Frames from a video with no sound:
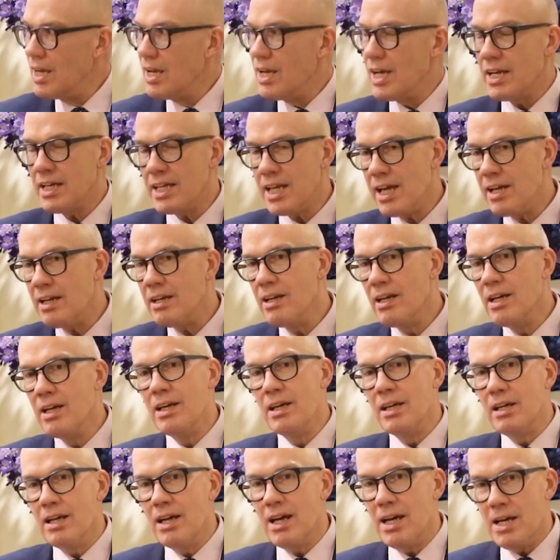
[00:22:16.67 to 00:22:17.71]
Again,
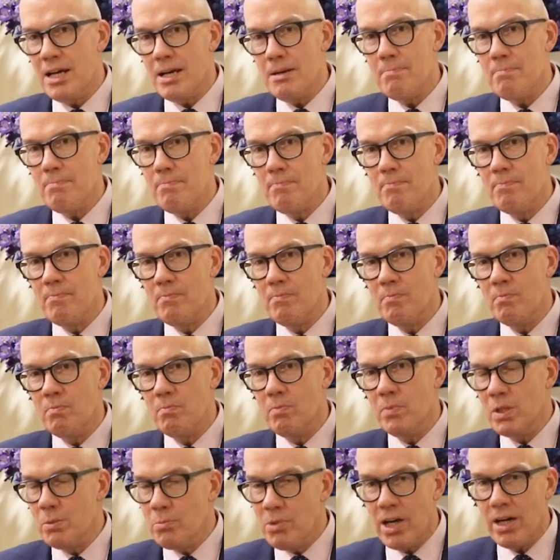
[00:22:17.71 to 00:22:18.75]

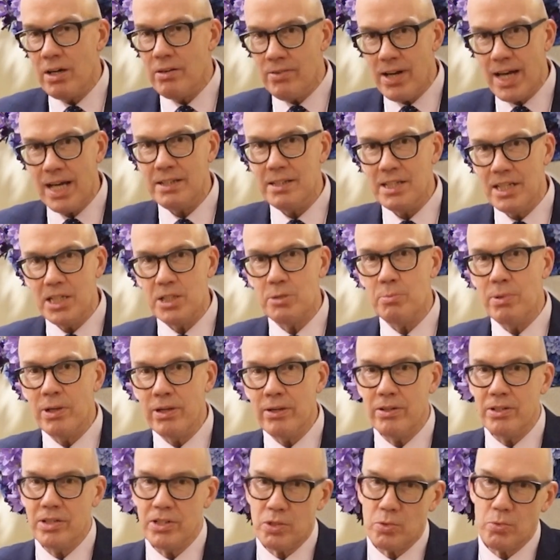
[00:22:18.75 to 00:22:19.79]
you might have had the
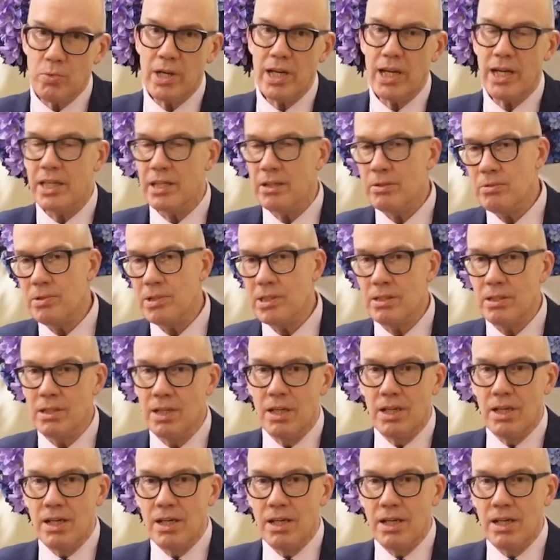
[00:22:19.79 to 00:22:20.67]
experience where you